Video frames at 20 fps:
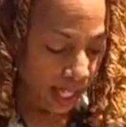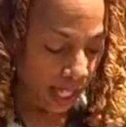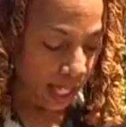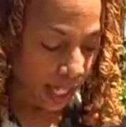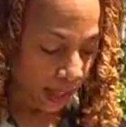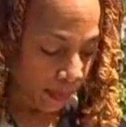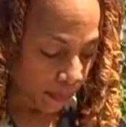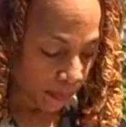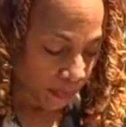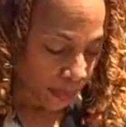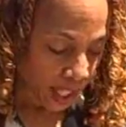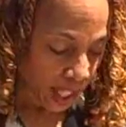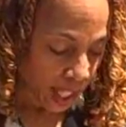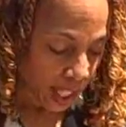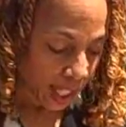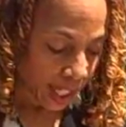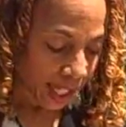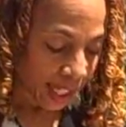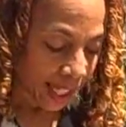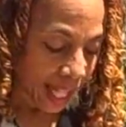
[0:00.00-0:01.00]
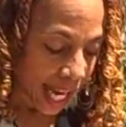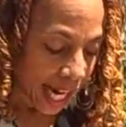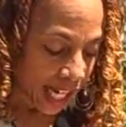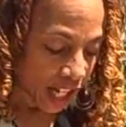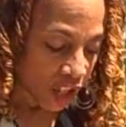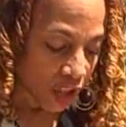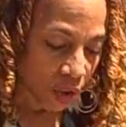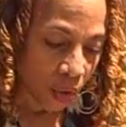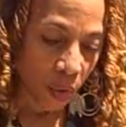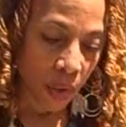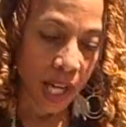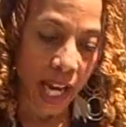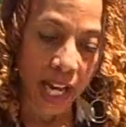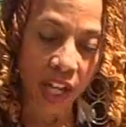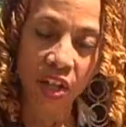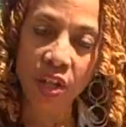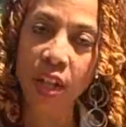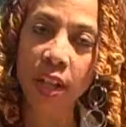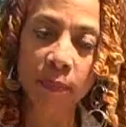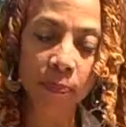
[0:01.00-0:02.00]
The latest
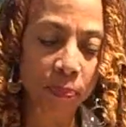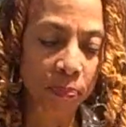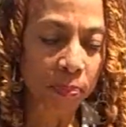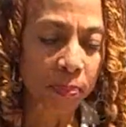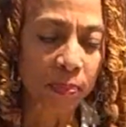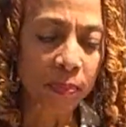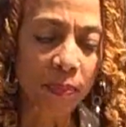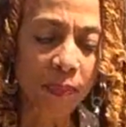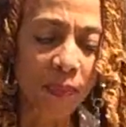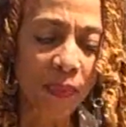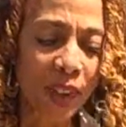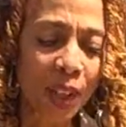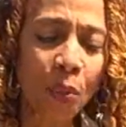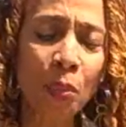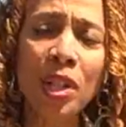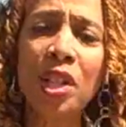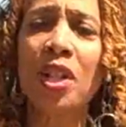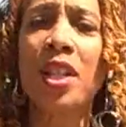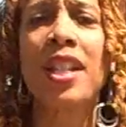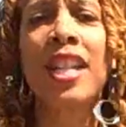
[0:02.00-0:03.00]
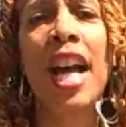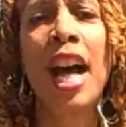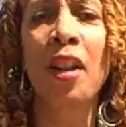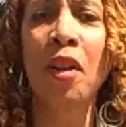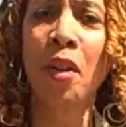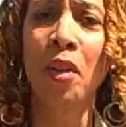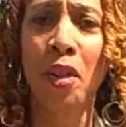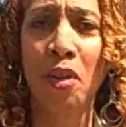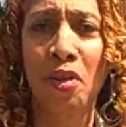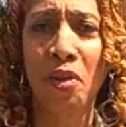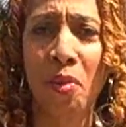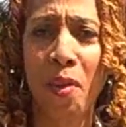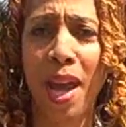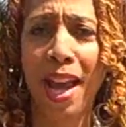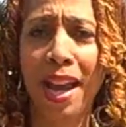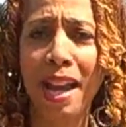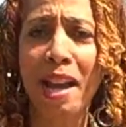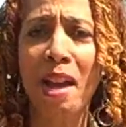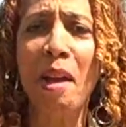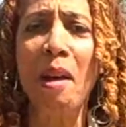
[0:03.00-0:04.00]
creation, which is not on the
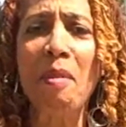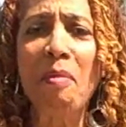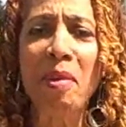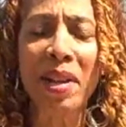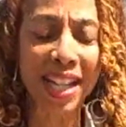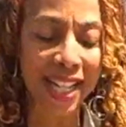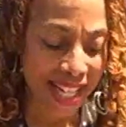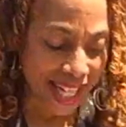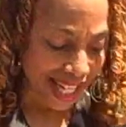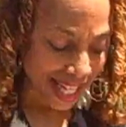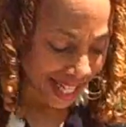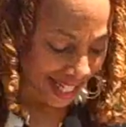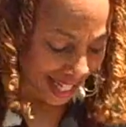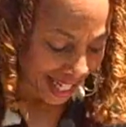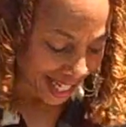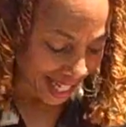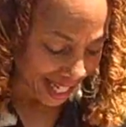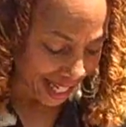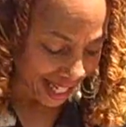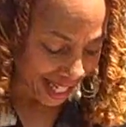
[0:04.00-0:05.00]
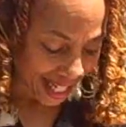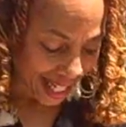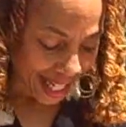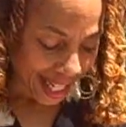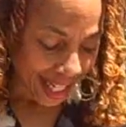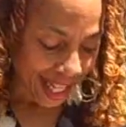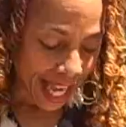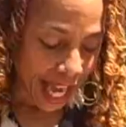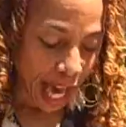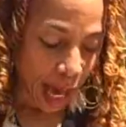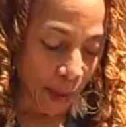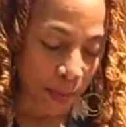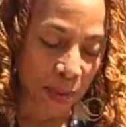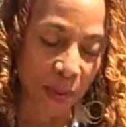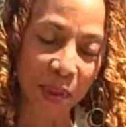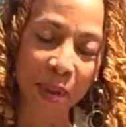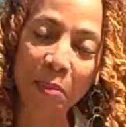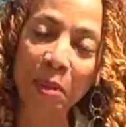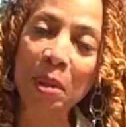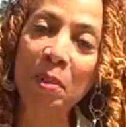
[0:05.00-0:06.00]
tray, but it is in the
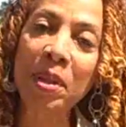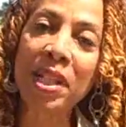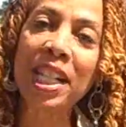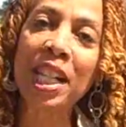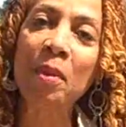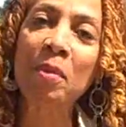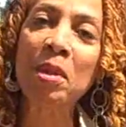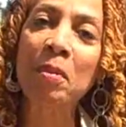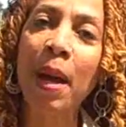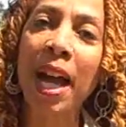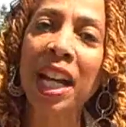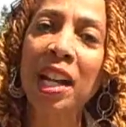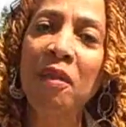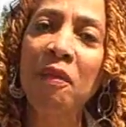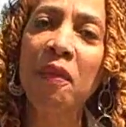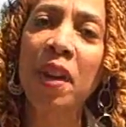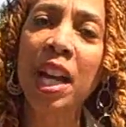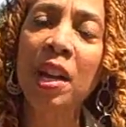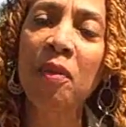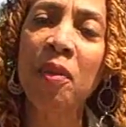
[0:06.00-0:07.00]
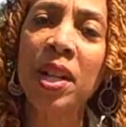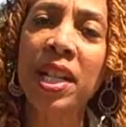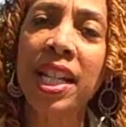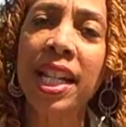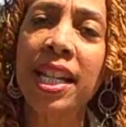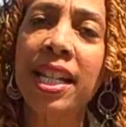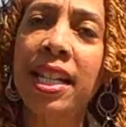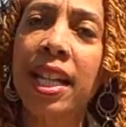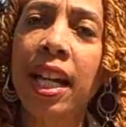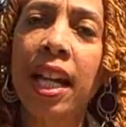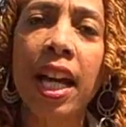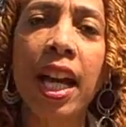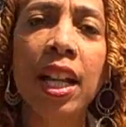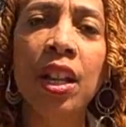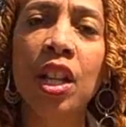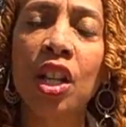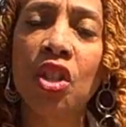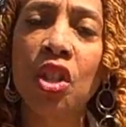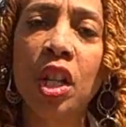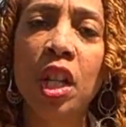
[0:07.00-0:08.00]
Absolutely Beaver's Lip Smacking Favorites, is the
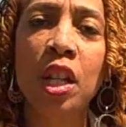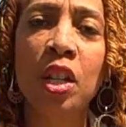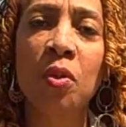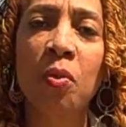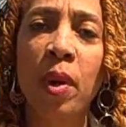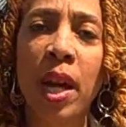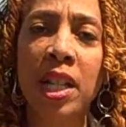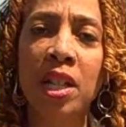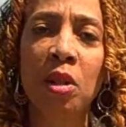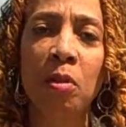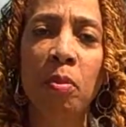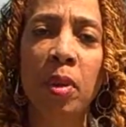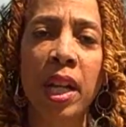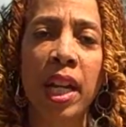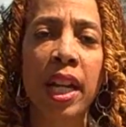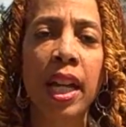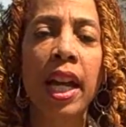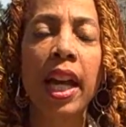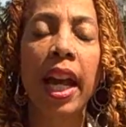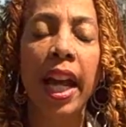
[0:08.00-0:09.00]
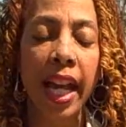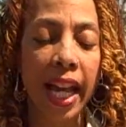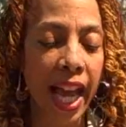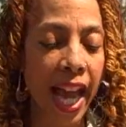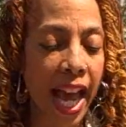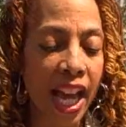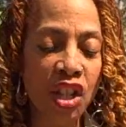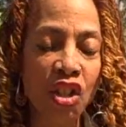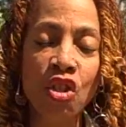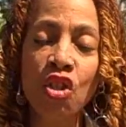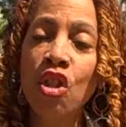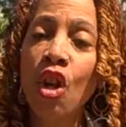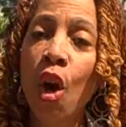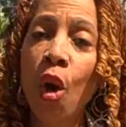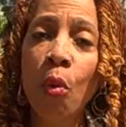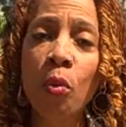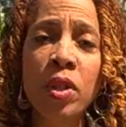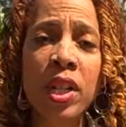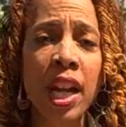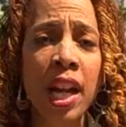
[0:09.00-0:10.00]
cut the cheese recipe. It has
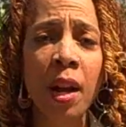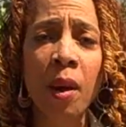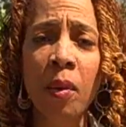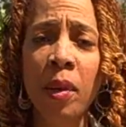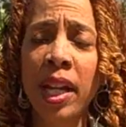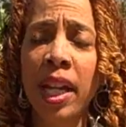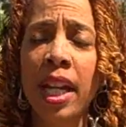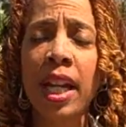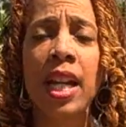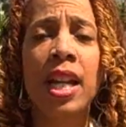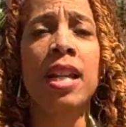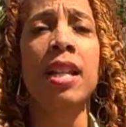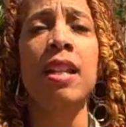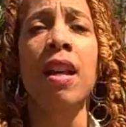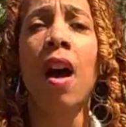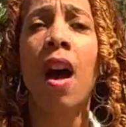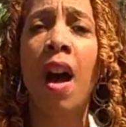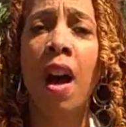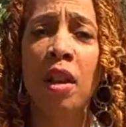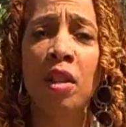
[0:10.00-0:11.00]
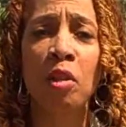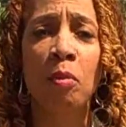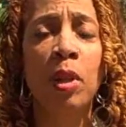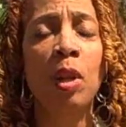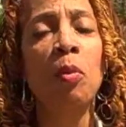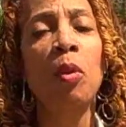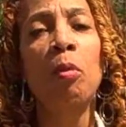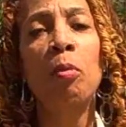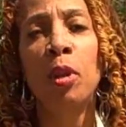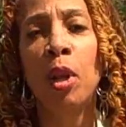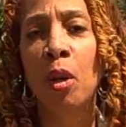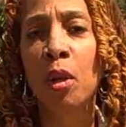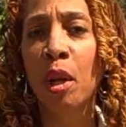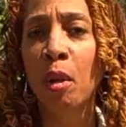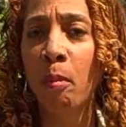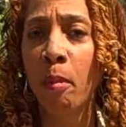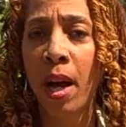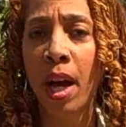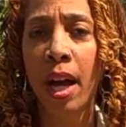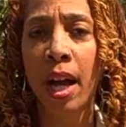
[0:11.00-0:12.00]
no dairy. It is awesome. It will blow
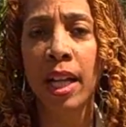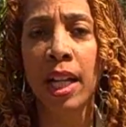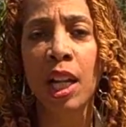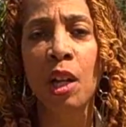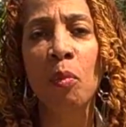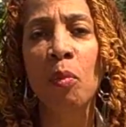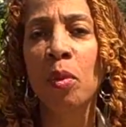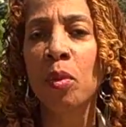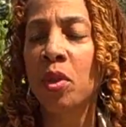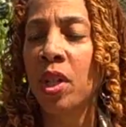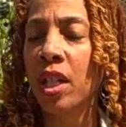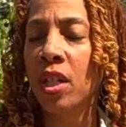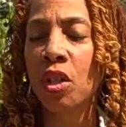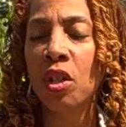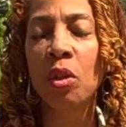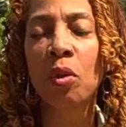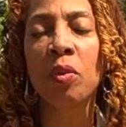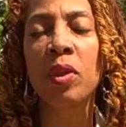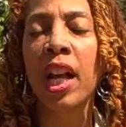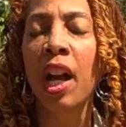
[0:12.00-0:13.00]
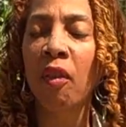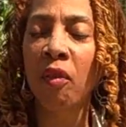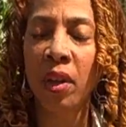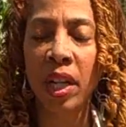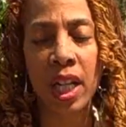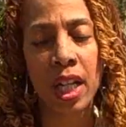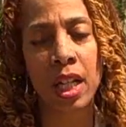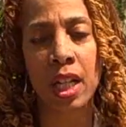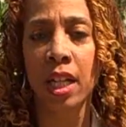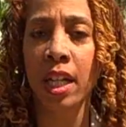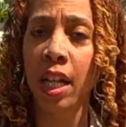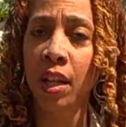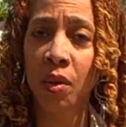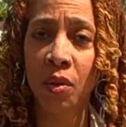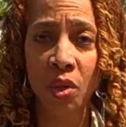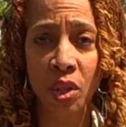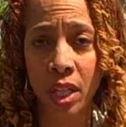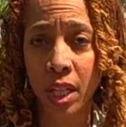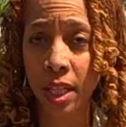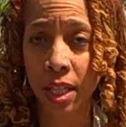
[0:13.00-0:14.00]
your mind. It will just, you'll never eat another
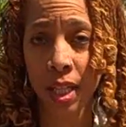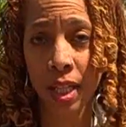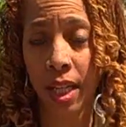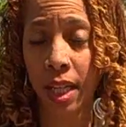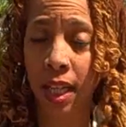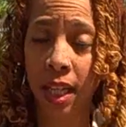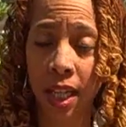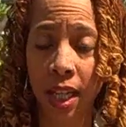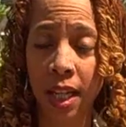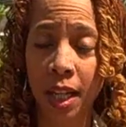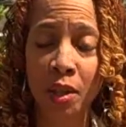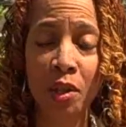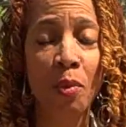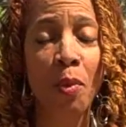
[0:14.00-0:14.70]
Cheez-It again.